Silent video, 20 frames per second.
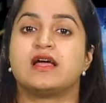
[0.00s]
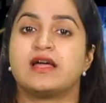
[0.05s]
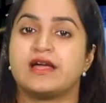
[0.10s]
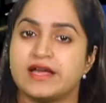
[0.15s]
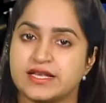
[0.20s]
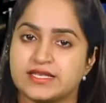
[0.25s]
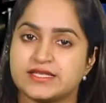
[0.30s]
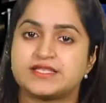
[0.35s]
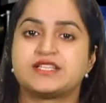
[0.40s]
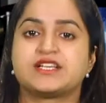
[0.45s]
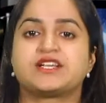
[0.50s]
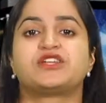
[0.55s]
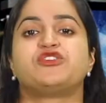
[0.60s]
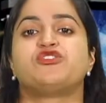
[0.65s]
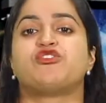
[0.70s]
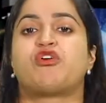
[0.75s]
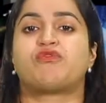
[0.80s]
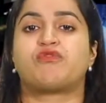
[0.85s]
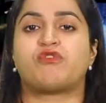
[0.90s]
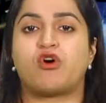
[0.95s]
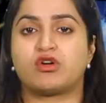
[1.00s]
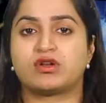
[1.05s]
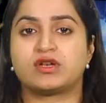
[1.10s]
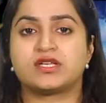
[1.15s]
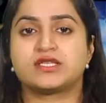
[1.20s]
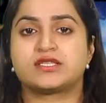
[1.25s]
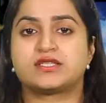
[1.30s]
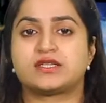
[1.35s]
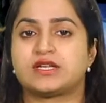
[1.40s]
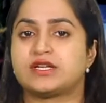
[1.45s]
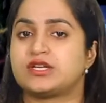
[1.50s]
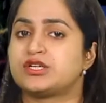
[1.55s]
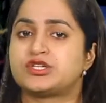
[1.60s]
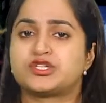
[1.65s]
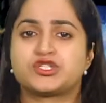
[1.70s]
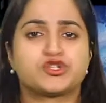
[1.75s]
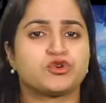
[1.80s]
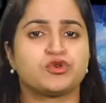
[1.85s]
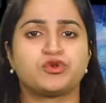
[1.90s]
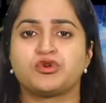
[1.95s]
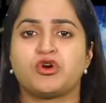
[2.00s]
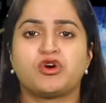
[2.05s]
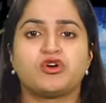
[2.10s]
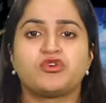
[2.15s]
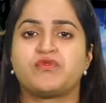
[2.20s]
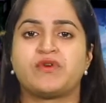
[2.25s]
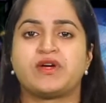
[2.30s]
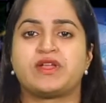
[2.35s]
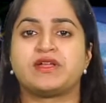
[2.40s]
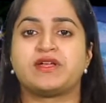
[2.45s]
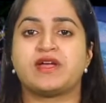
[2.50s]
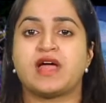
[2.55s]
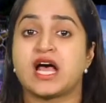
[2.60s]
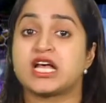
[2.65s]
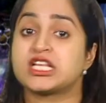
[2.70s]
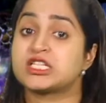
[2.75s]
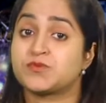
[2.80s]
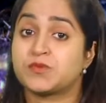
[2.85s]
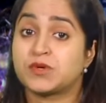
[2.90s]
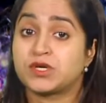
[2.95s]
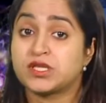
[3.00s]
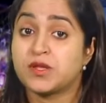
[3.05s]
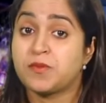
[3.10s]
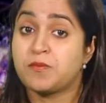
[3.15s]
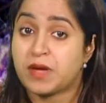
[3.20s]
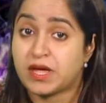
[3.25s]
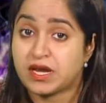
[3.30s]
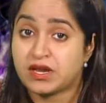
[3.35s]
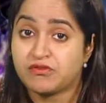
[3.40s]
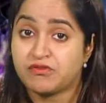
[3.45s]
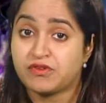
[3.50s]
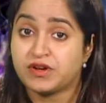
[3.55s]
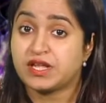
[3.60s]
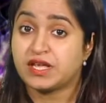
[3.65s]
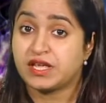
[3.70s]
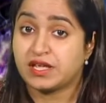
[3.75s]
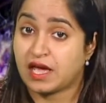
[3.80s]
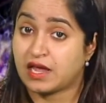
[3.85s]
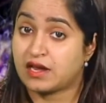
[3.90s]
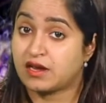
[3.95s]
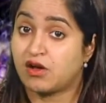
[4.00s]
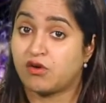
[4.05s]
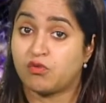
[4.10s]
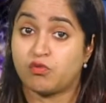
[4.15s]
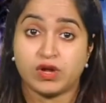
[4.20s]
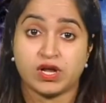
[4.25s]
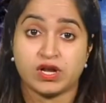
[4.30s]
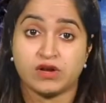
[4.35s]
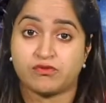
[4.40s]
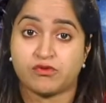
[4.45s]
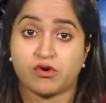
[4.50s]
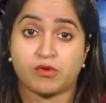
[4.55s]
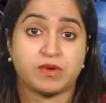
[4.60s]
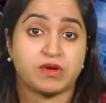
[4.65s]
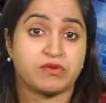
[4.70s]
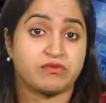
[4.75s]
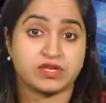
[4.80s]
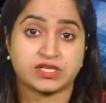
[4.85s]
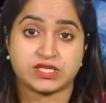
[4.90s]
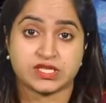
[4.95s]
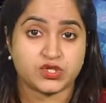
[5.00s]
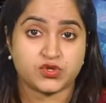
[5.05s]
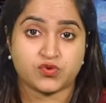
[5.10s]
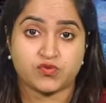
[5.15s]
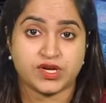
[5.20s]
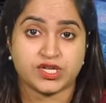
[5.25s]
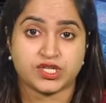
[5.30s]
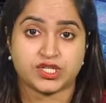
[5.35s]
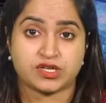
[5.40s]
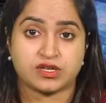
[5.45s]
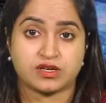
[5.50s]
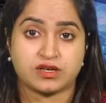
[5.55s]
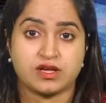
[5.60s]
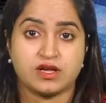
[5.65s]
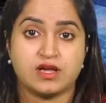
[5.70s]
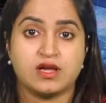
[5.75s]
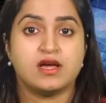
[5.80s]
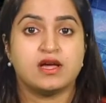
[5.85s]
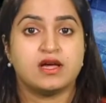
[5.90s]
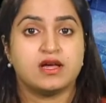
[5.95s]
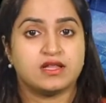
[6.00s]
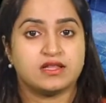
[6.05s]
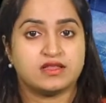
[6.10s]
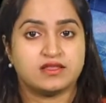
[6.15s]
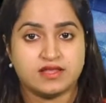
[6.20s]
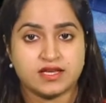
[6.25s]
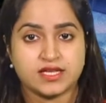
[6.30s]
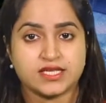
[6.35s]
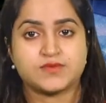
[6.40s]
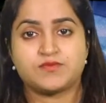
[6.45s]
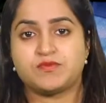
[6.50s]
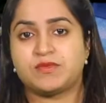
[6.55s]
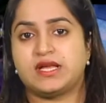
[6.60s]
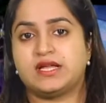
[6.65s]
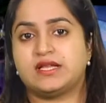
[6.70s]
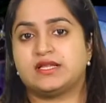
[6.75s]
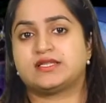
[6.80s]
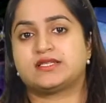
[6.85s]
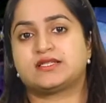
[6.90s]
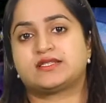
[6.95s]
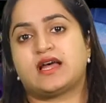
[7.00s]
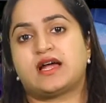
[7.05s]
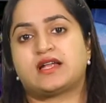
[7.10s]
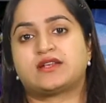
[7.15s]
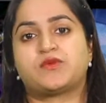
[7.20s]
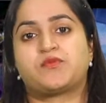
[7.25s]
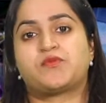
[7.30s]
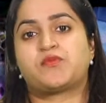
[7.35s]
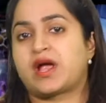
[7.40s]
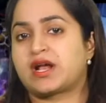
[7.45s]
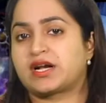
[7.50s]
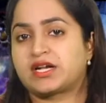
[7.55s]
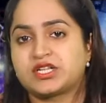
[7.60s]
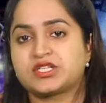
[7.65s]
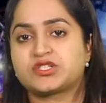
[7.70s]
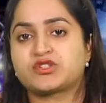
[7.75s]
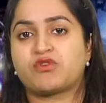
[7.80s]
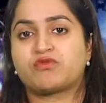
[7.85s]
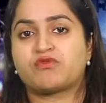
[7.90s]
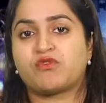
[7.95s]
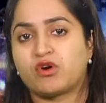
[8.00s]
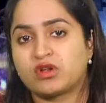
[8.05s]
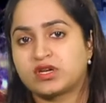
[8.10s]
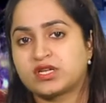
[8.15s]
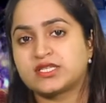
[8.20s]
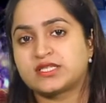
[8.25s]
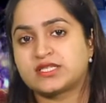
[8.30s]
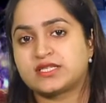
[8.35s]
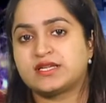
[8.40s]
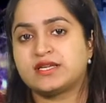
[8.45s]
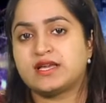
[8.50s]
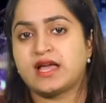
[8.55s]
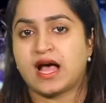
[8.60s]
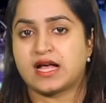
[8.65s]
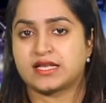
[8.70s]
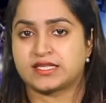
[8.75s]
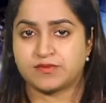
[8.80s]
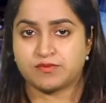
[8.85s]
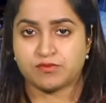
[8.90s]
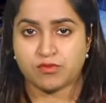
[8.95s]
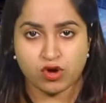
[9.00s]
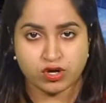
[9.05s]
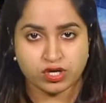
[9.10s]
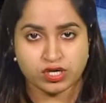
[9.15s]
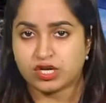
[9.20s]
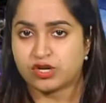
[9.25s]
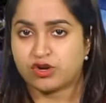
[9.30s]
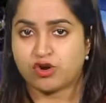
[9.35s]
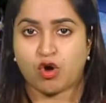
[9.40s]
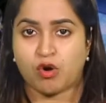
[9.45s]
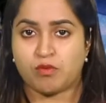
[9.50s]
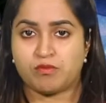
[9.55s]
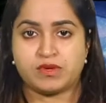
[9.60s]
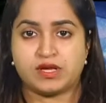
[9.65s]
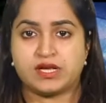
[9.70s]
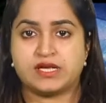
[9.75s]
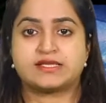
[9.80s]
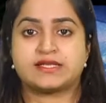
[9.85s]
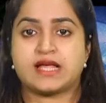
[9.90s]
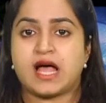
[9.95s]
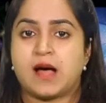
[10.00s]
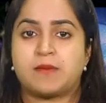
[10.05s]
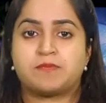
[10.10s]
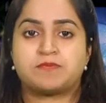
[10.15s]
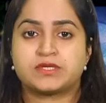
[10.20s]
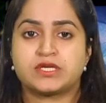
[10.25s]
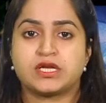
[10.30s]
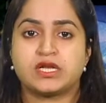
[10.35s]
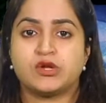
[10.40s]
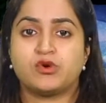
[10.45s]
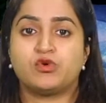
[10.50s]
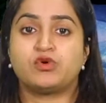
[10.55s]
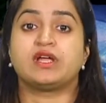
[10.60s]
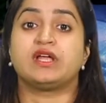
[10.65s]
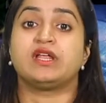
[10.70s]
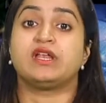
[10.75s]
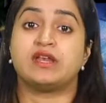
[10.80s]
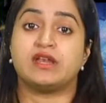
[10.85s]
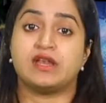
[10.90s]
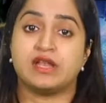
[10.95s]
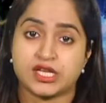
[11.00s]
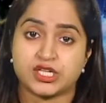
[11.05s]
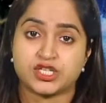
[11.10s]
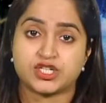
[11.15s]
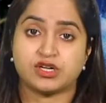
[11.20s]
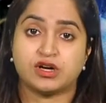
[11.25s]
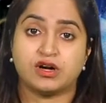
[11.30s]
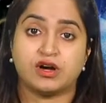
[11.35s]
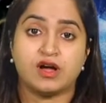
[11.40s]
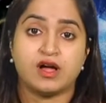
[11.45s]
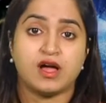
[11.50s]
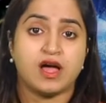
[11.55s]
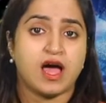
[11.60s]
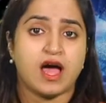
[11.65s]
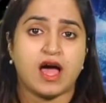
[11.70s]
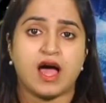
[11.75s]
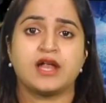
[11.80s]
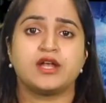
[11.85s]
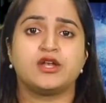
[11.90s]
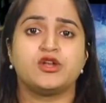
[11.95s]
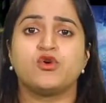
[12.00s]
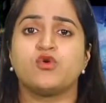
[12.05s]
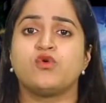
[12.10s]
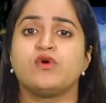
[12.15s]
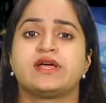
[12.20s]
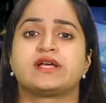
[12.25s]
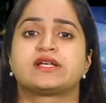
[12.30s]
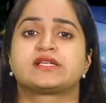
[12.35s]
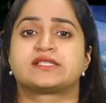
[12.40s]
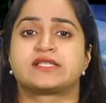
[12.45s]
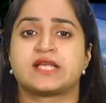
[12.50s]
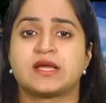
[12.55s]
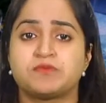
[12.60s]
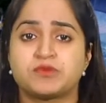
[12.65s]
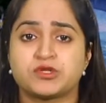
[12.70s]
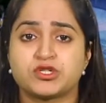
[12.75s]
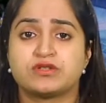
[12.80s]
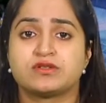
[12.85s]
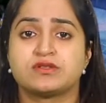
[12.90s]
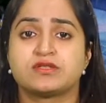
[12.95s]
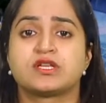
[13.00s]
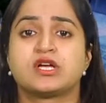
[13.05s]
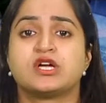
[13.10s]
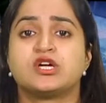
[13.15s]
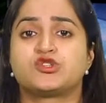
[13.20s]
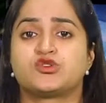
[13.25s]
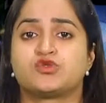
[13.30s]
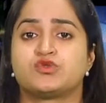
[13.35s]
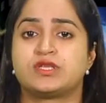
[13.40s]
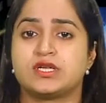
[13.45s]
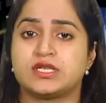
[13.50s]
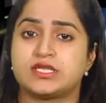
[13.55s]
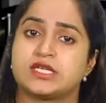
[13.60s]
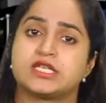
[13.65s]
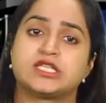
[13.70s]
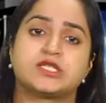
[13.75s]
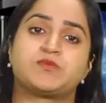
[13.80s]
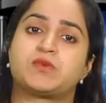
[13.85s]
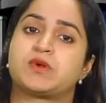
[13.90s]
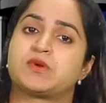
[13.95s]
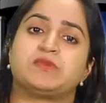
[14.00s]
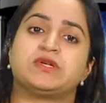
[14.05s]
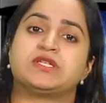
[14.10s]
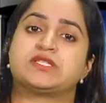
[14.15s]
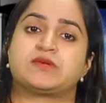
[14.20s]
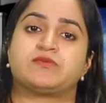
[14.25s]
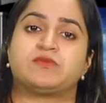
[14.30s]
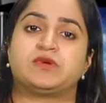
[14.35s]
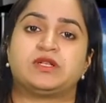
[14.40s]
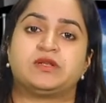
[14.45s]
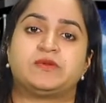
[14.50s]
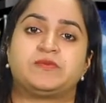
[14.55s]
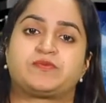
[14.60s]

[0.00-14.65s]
His degree of honesty should not vary as per the benefit he can avail from every situation. This means that the practice of honesty as a moral norm is absolute in nature and no exceptions to this is permissible.